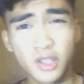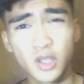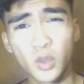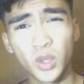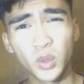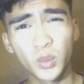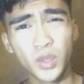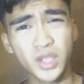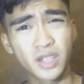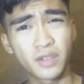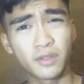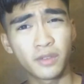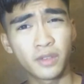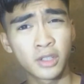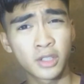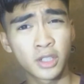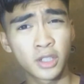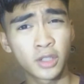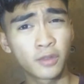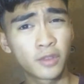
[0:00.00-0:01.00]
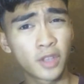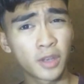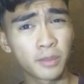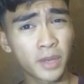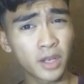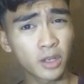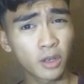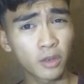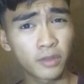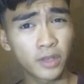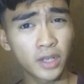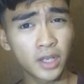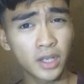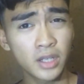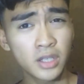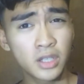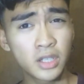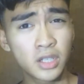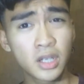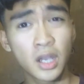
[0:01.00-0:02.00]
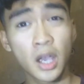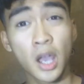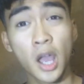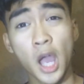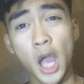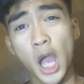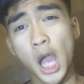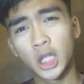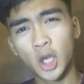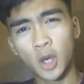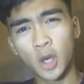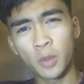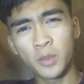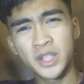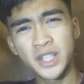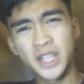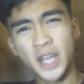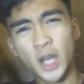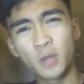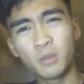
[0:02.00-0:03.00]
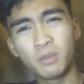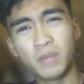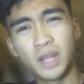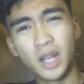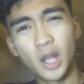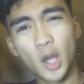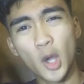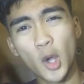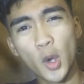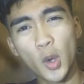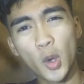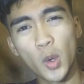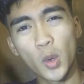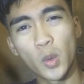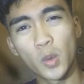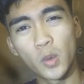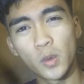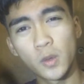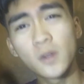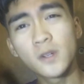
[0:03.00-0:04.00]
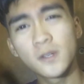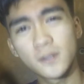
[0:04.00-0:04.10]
So what was the function of the macrophage? Comment down below.